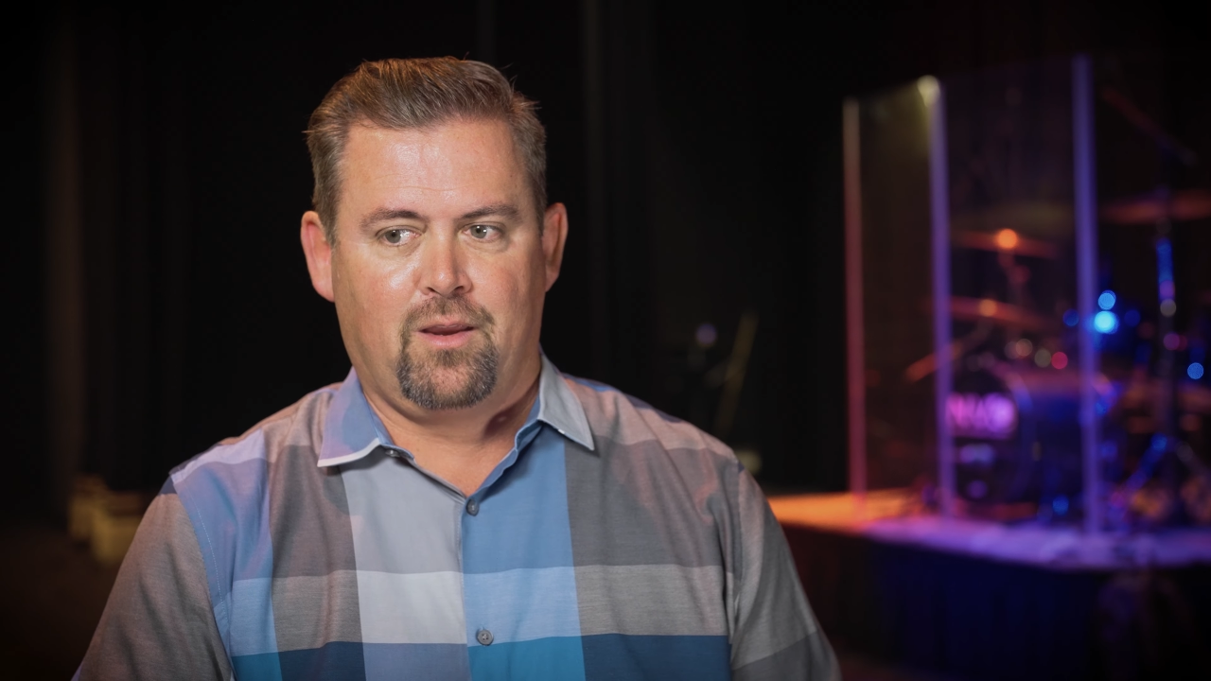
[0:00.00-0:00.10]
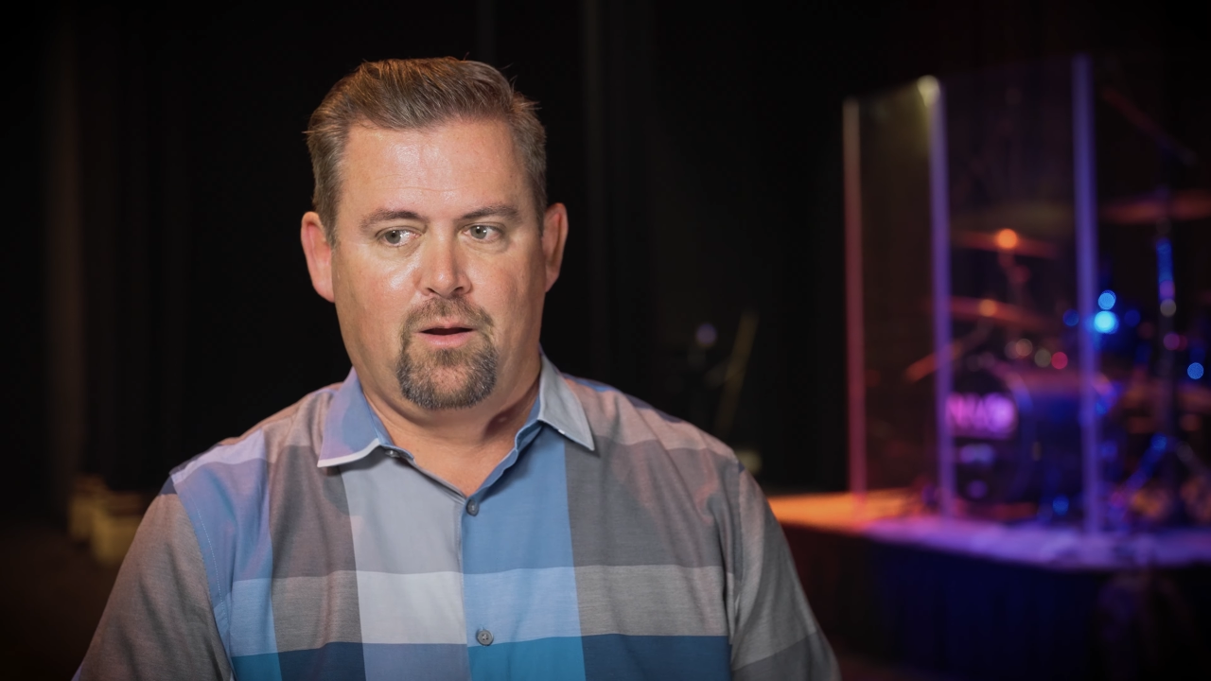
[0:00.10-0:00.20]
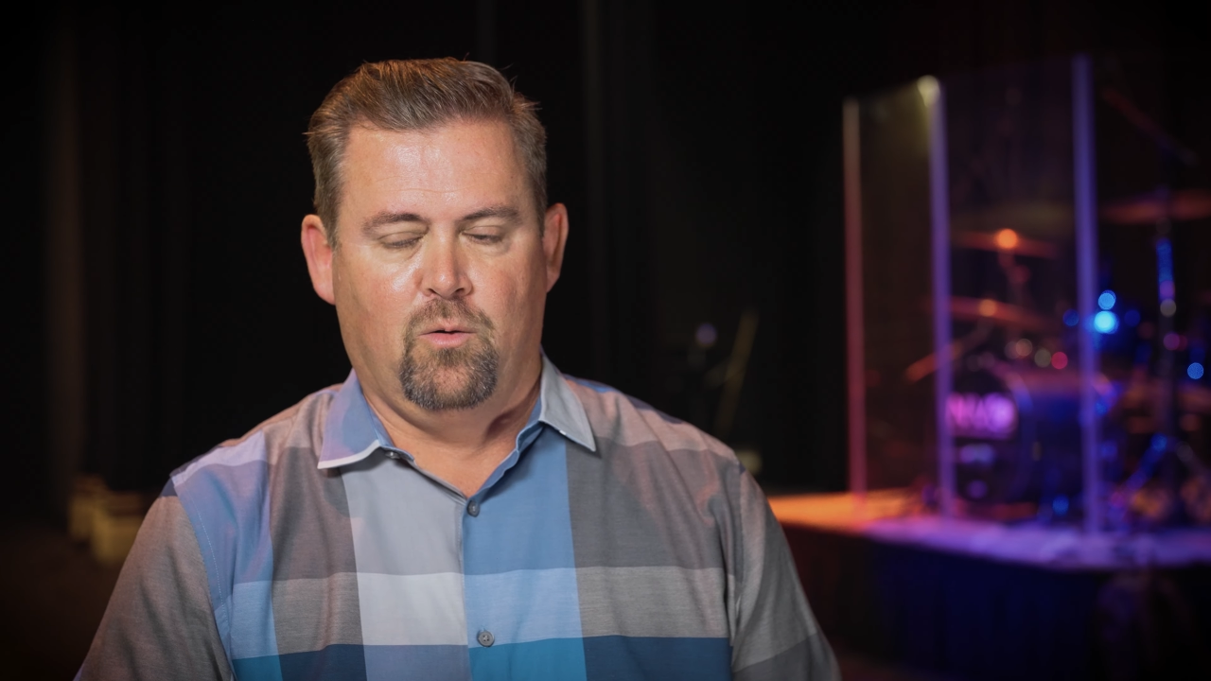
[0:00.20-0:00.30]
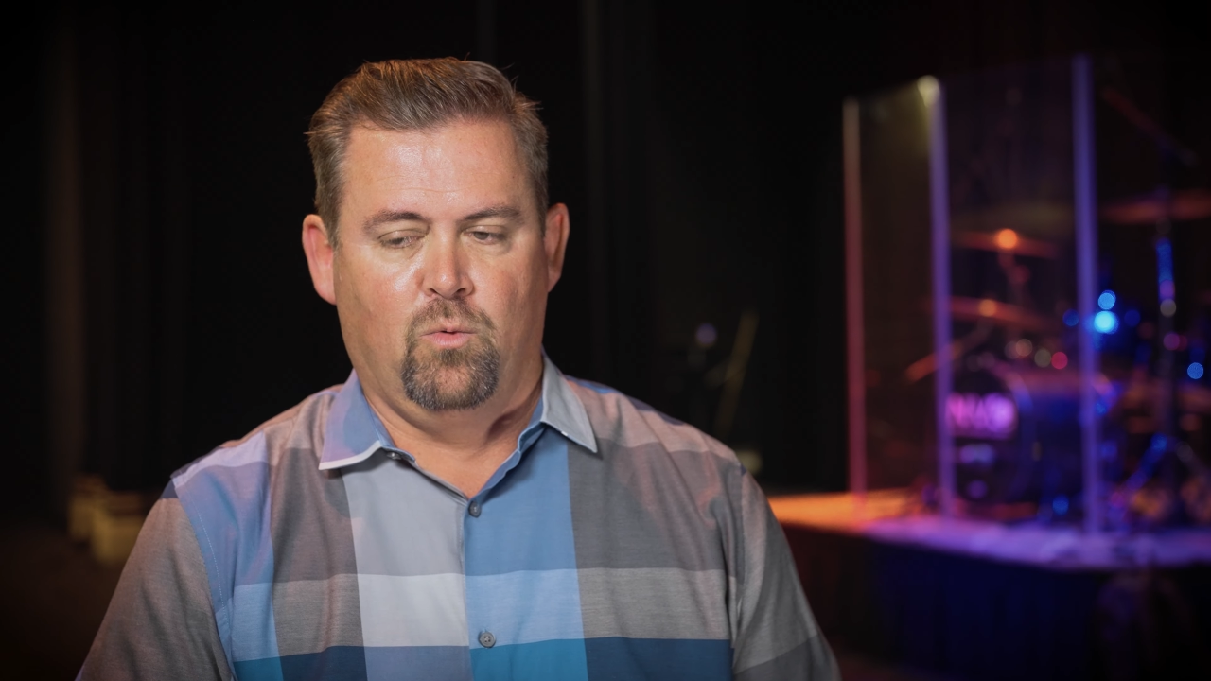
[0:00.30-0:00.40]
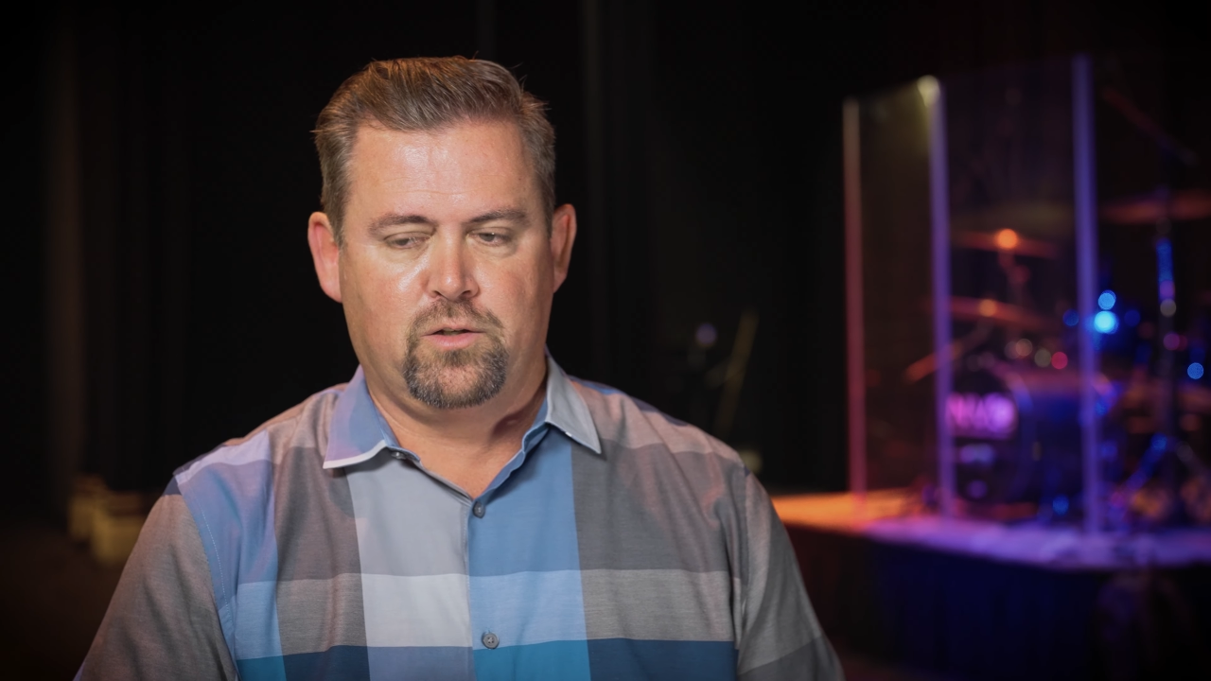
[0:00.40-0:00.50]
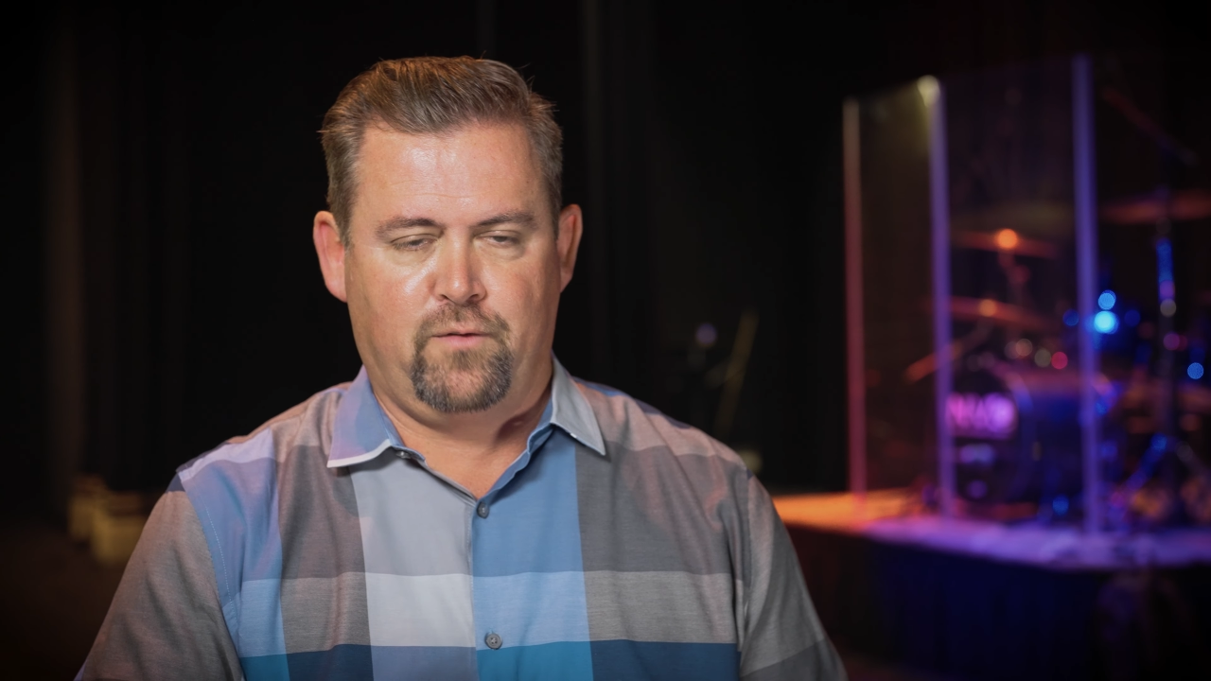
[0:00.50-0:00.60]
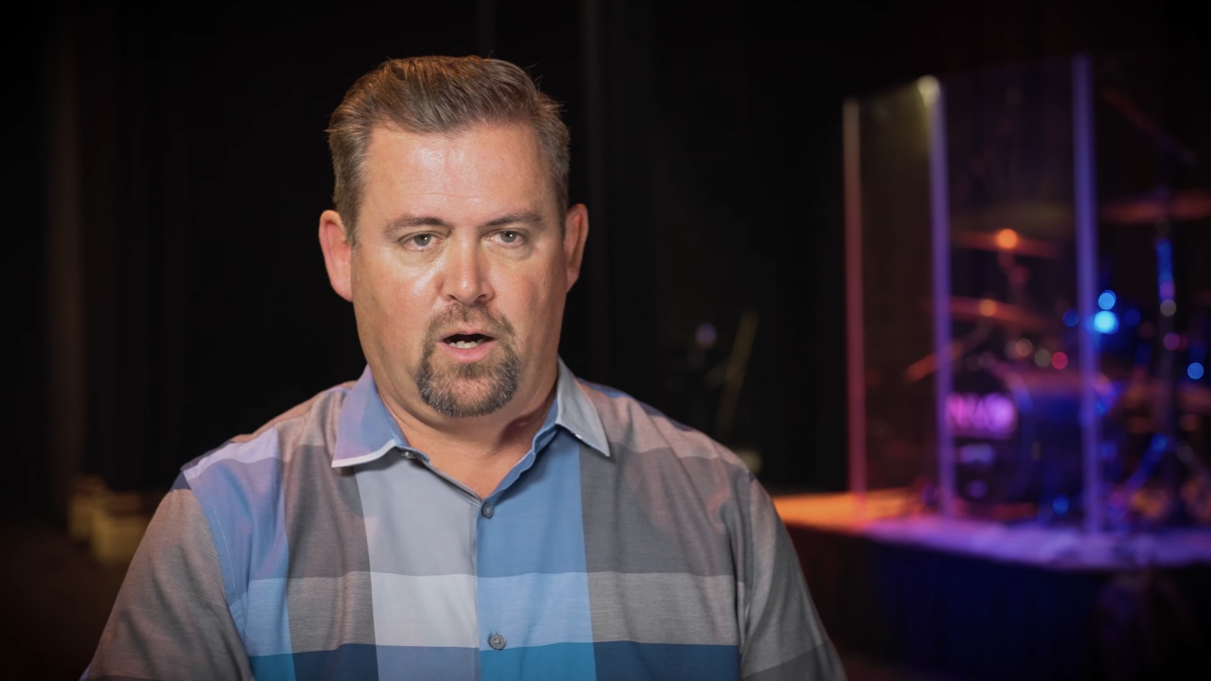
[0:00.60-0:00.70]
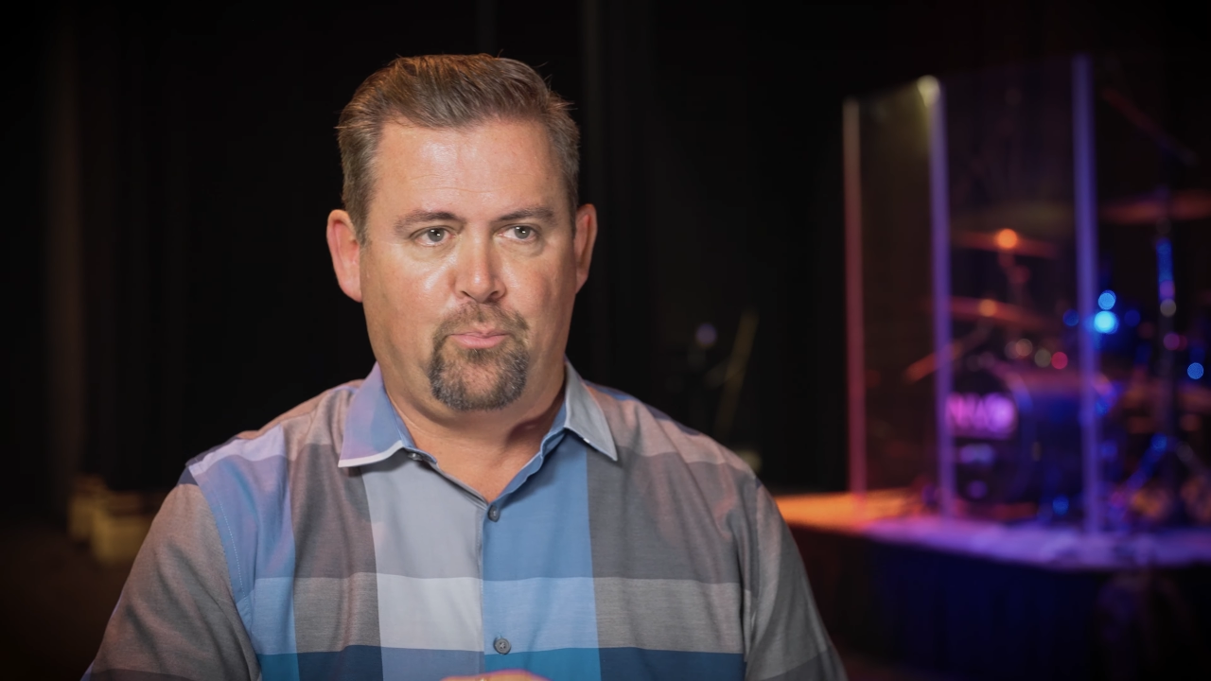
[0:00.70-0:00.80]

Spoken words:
was very